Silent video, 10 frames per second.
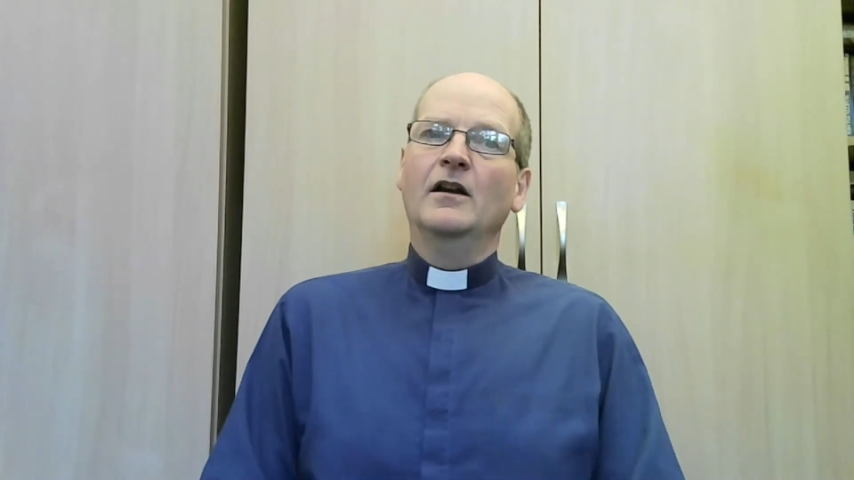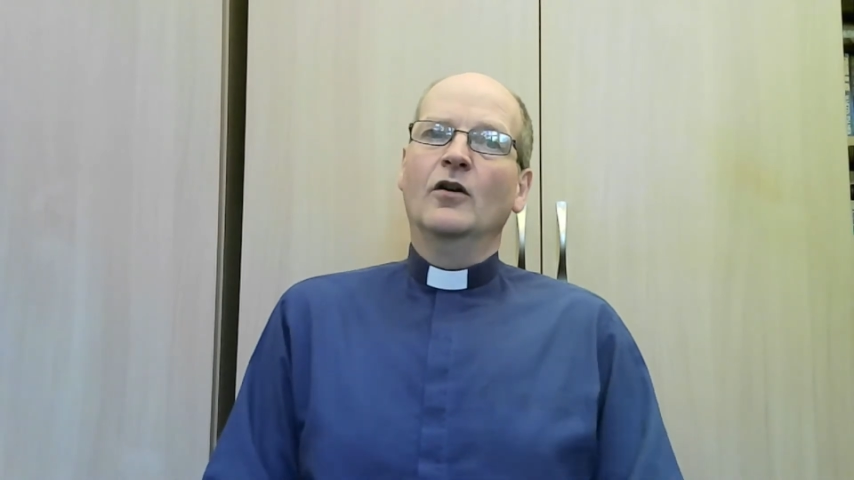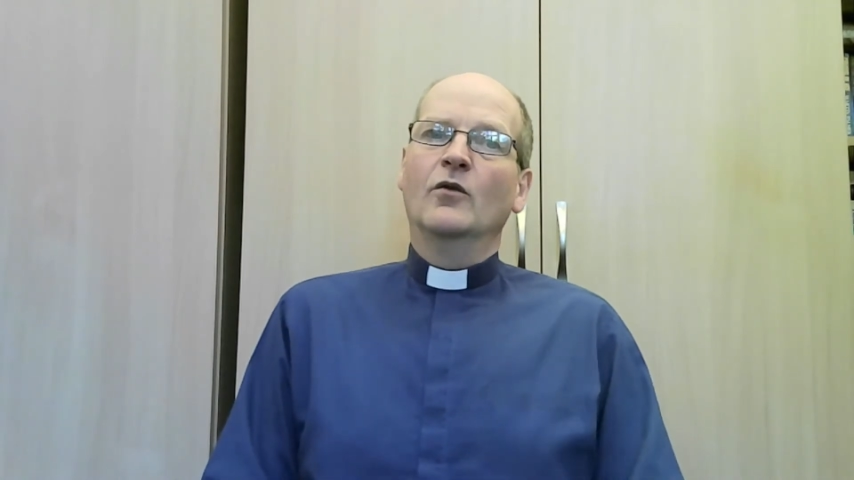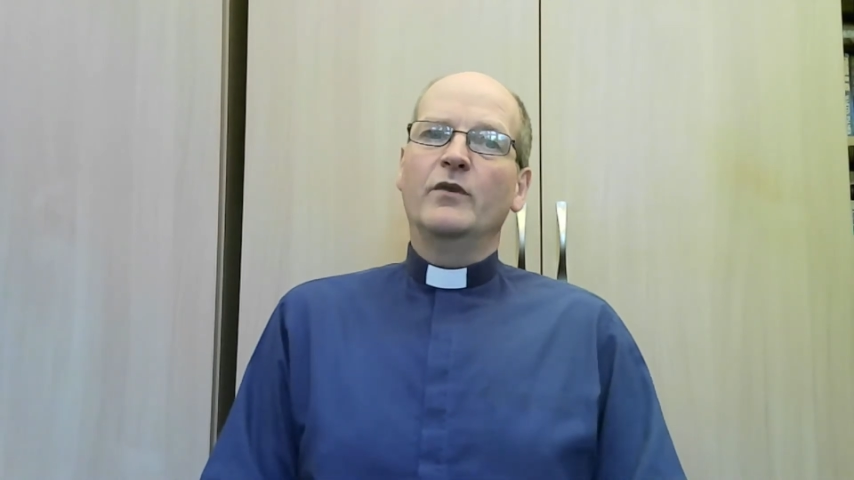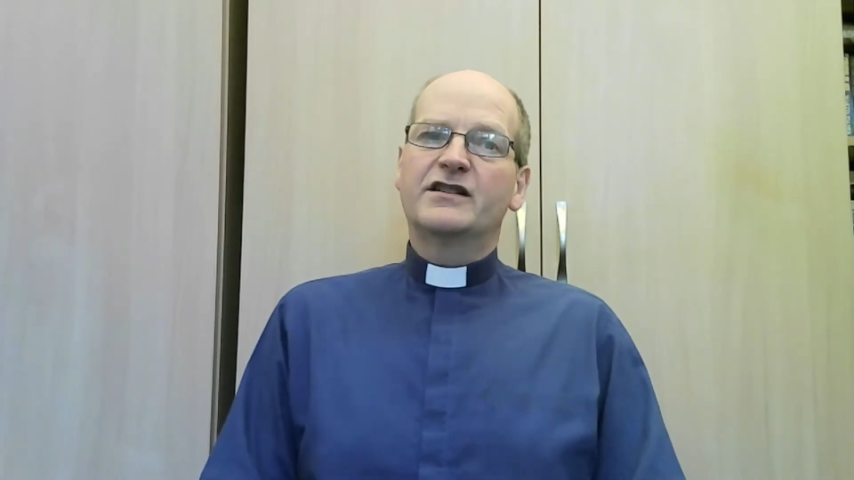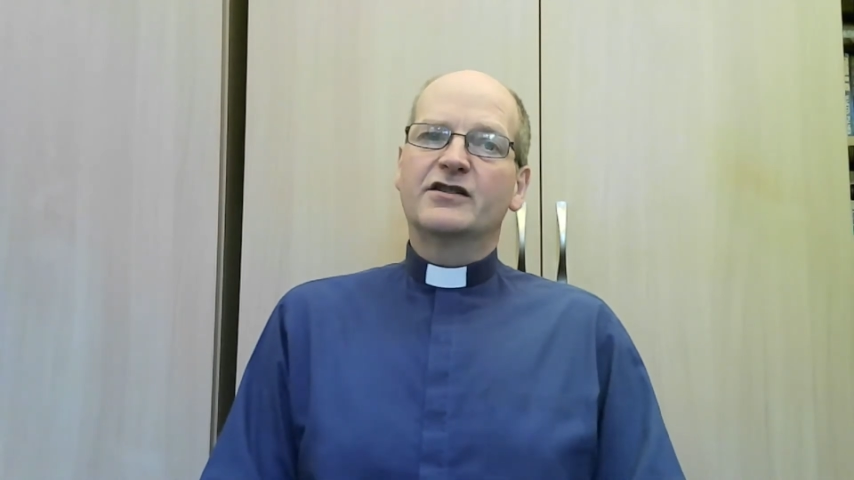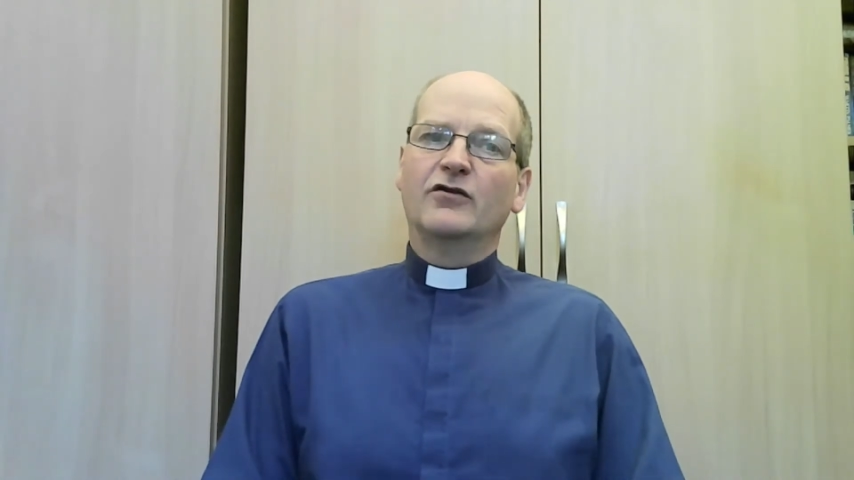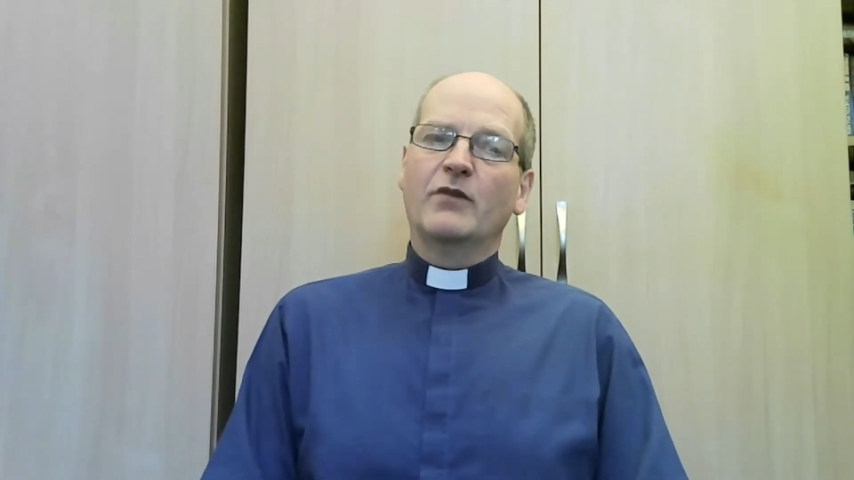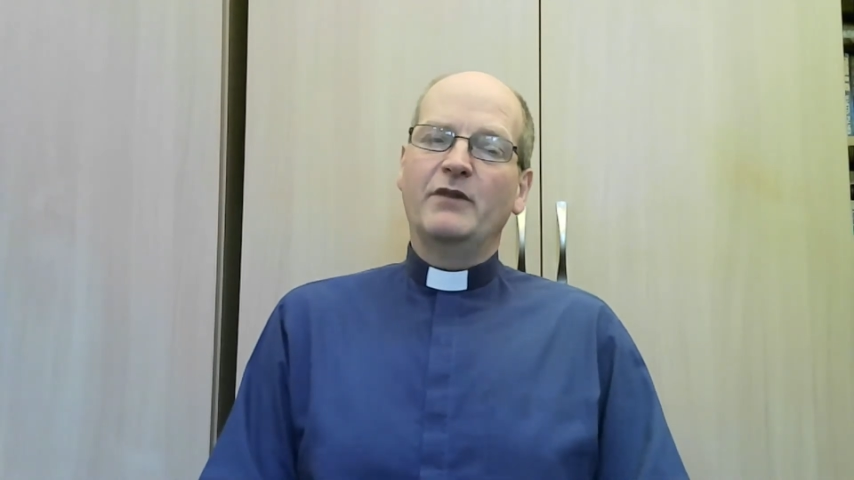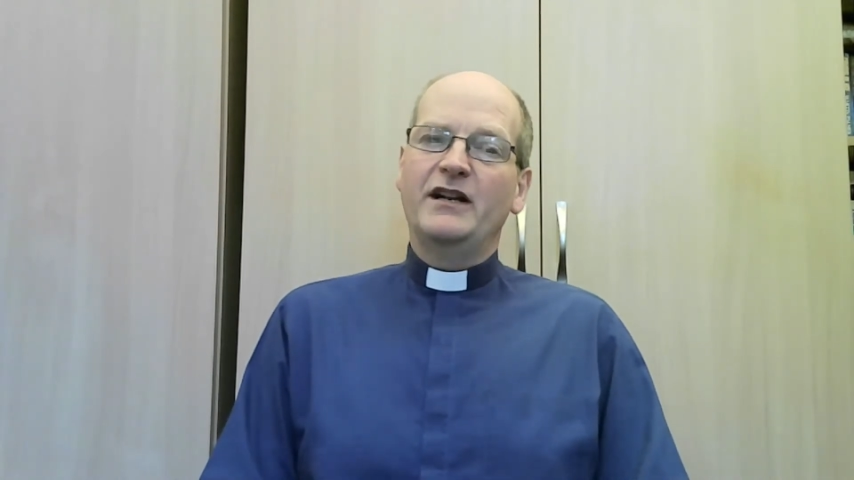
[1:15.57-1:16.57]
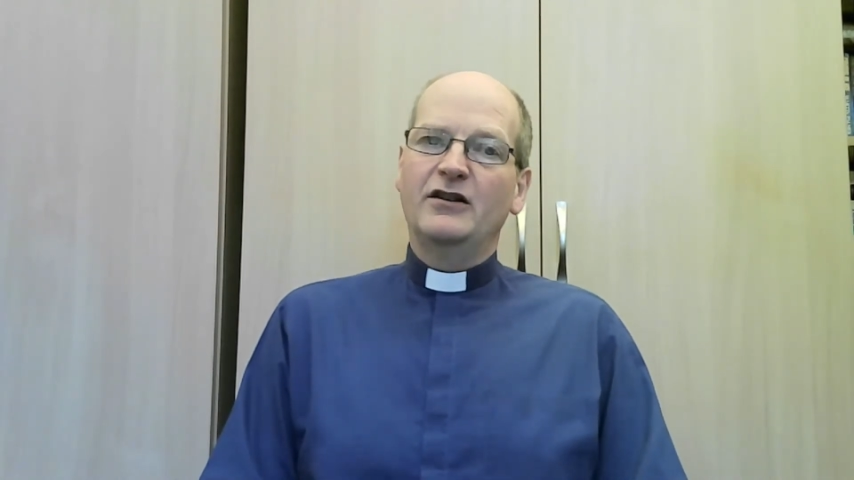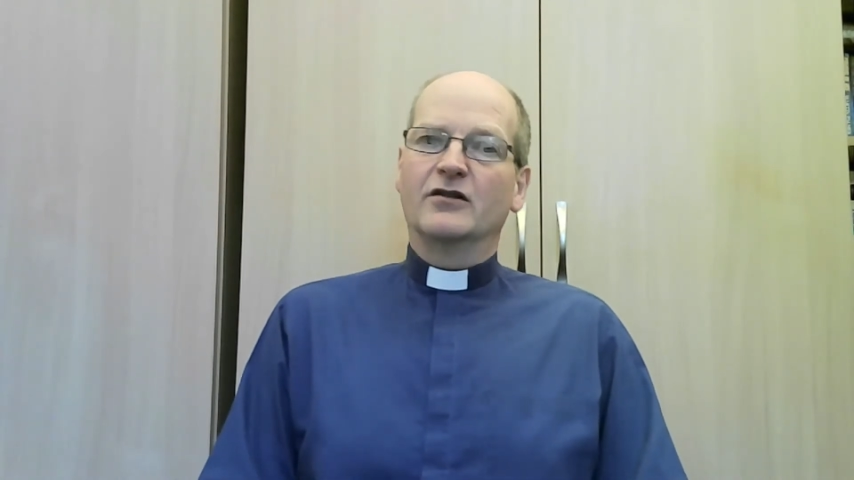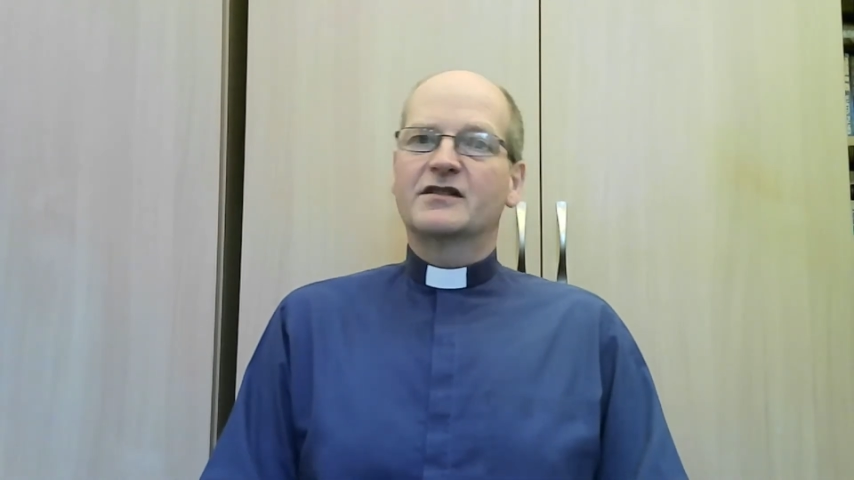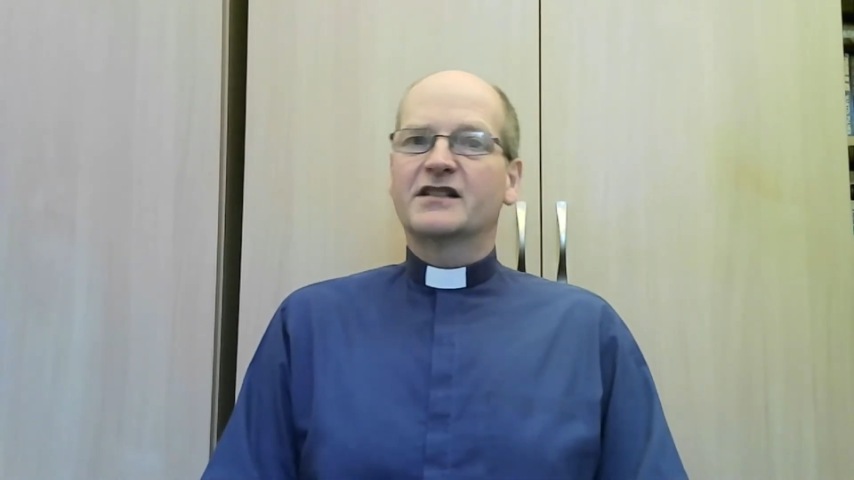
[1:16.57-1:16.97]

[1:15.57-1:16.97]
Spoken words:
We saw when we looked